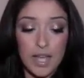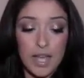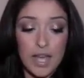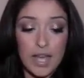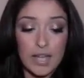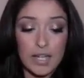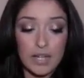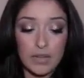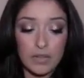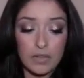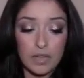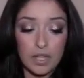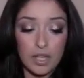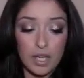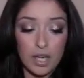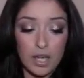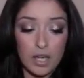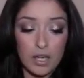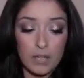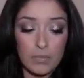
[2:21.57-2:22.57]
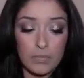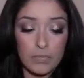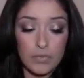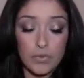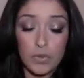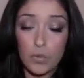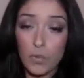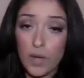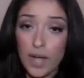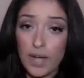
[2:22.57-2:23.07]
any of the um,
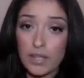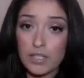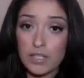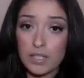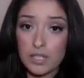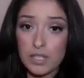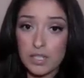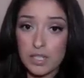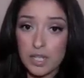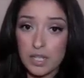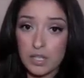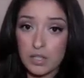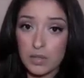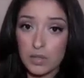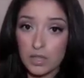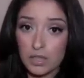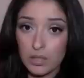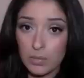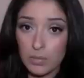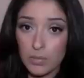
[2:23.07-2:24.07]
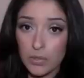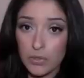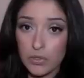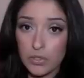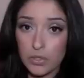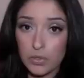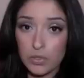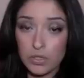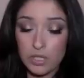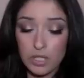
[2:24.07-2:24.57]
the wax and the scent. You get the most
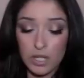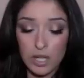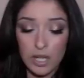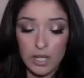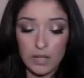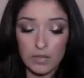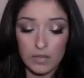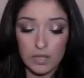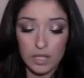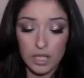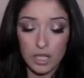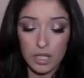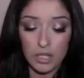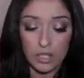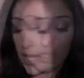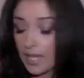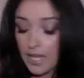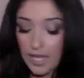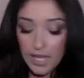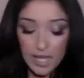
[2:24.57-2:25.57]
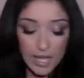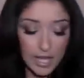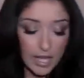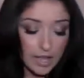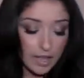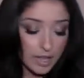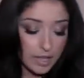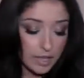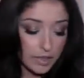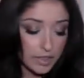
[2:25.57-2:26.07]
use out of the candle.
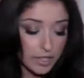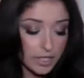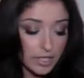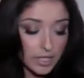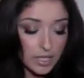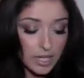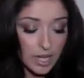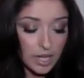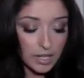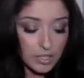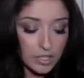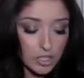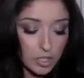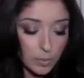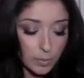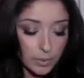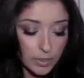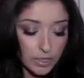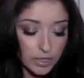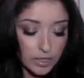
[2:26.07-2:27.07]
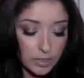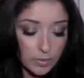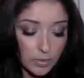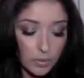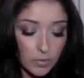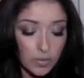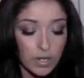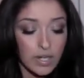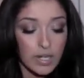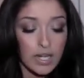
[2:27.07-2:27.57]
The not so predictable
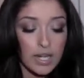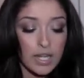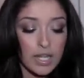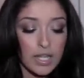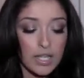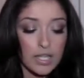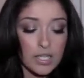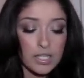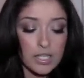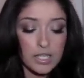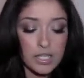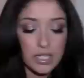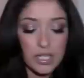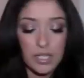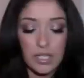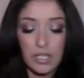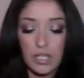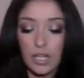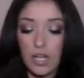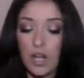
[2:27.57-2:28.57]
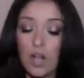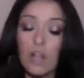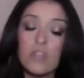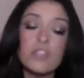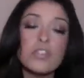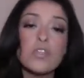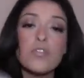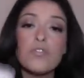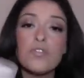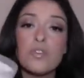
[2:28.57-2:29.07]
one is
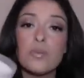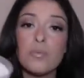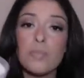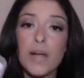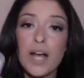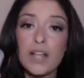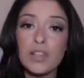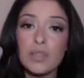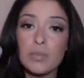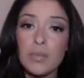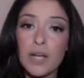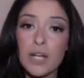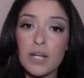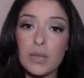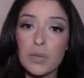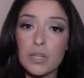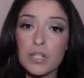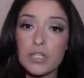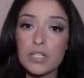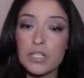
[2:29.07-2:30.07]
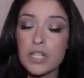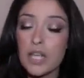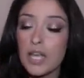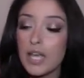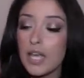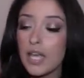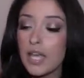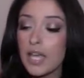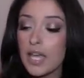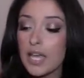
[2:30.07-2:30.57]
also from Bath and Body Works.
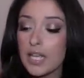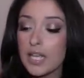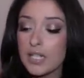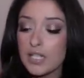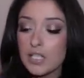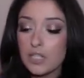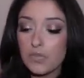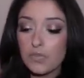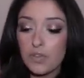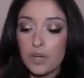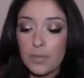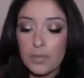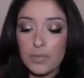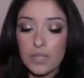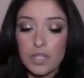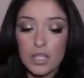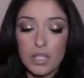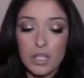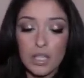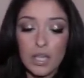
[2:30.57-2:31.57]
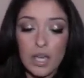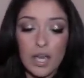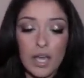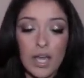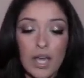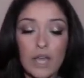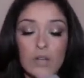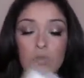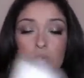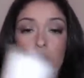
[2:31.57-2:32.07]
It's from the
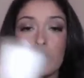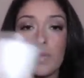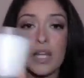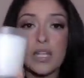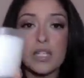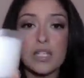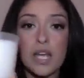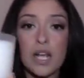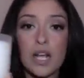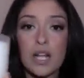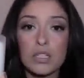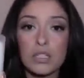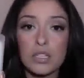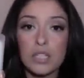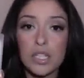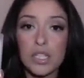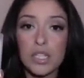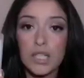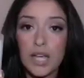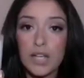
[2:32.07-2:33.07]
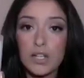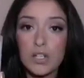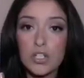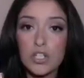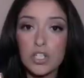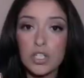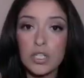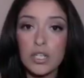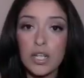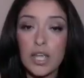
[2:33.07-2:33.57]
Henri Bendel
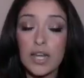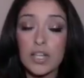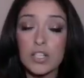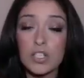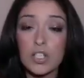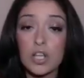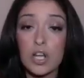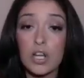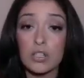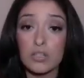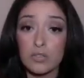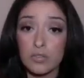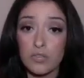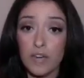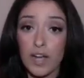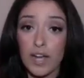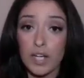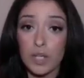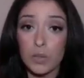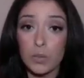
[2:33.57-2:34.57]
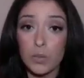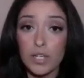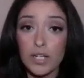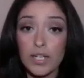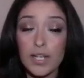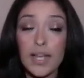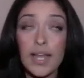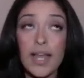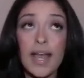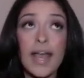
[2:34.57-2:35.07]
collection and it's called Firewood.
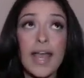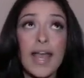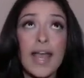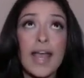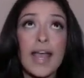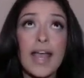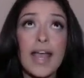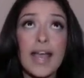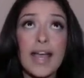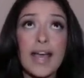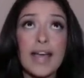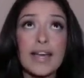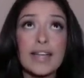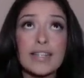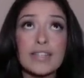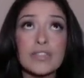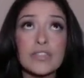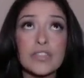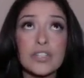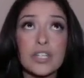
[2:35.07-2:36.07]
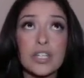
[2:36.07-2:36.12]
And